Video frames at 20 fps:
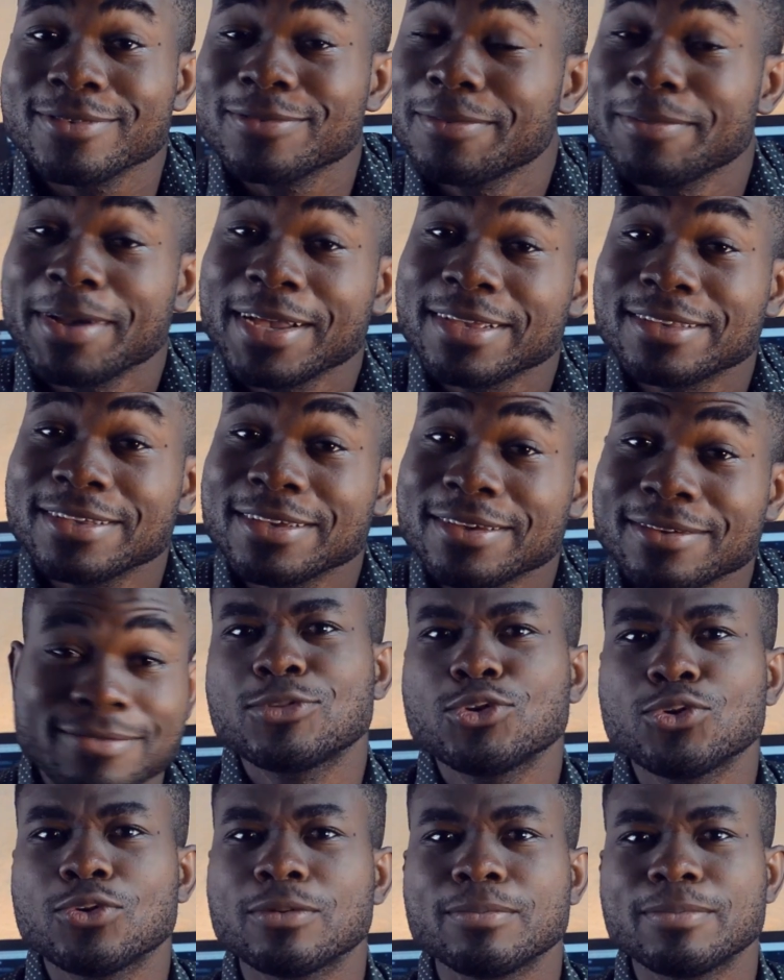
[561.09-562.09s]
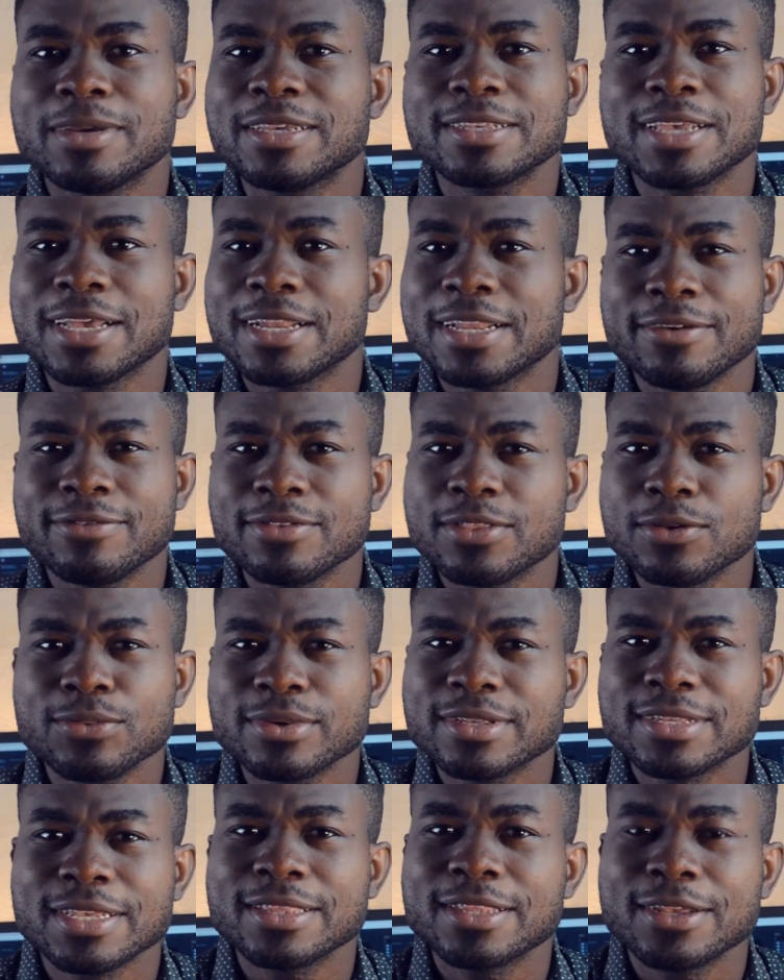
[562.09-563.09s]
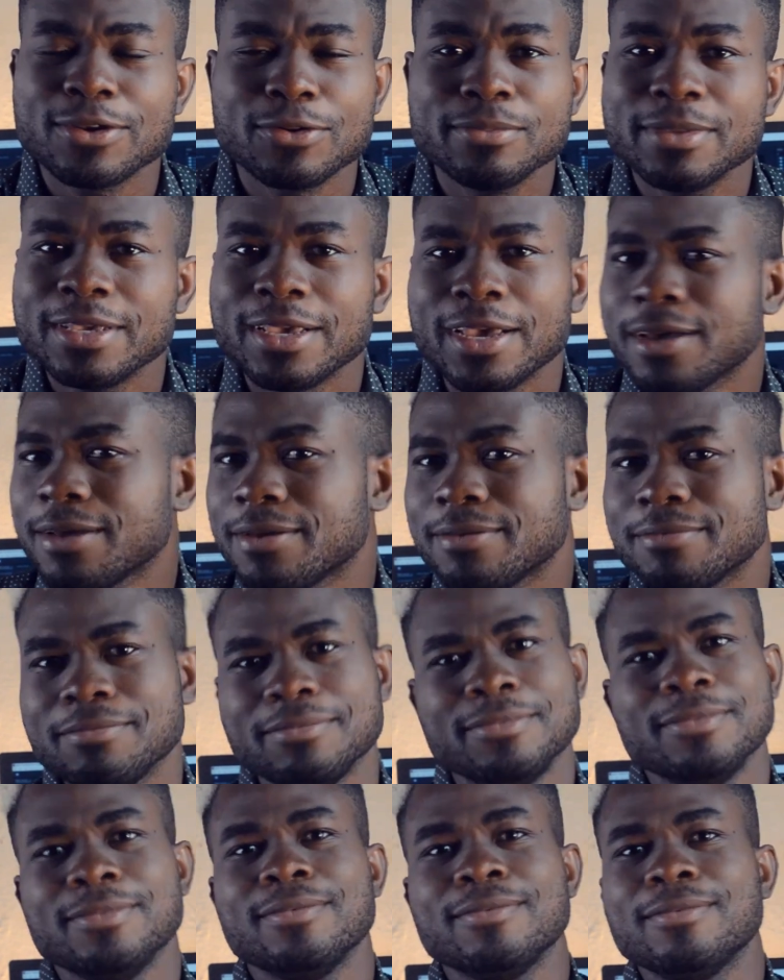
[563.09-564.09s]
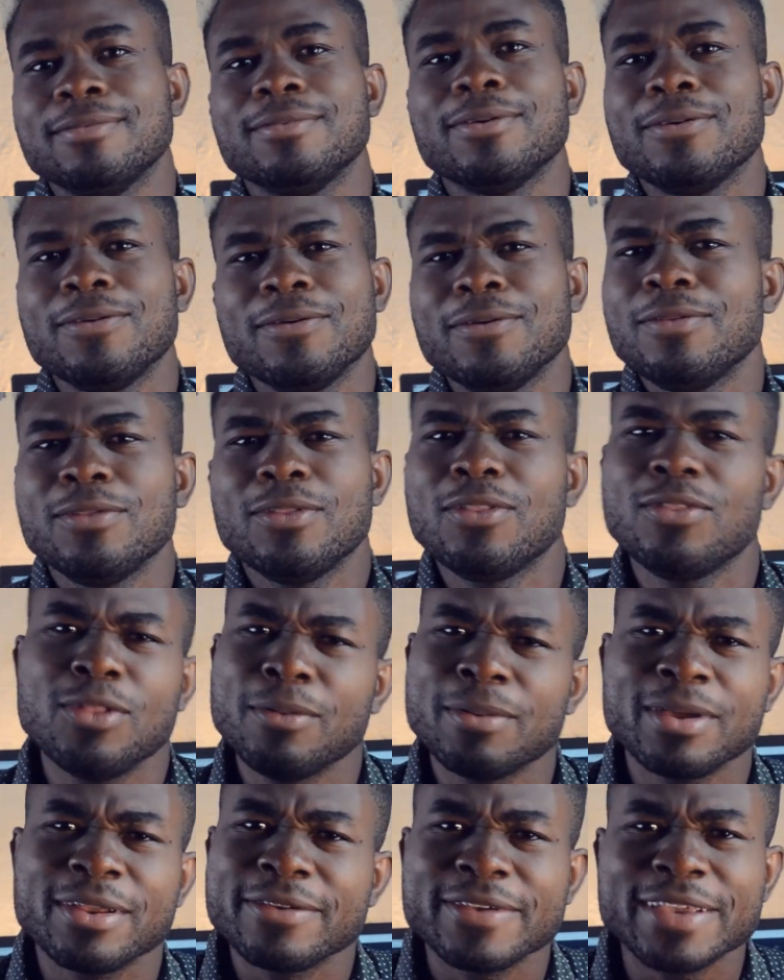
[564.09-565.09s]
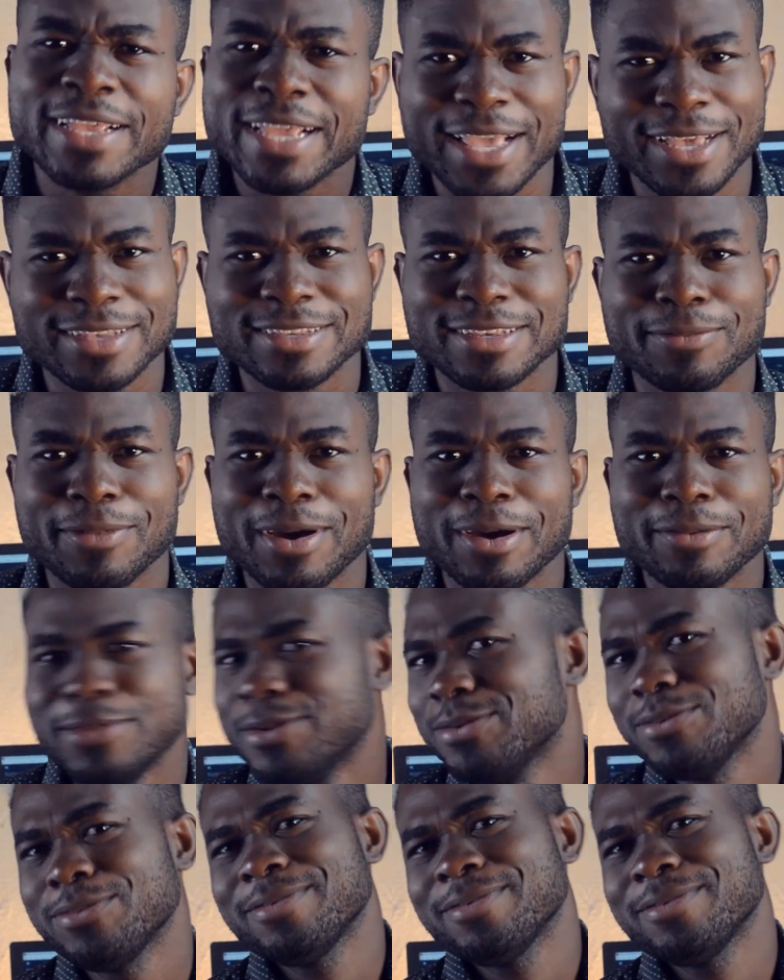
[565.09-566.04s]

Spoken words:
for myself. You know, basically everything was centered on me. Nobody really cares about me.